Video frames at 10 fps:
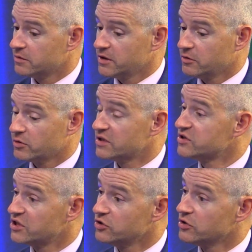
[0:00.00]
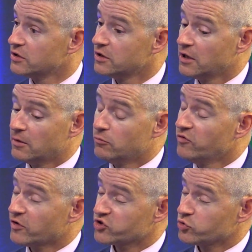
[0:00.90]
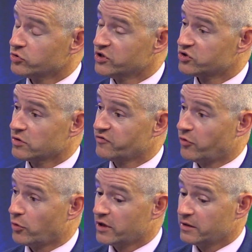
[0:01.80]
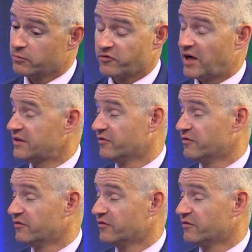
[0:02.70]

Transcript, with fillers: you know, continue to move our school district forward and provide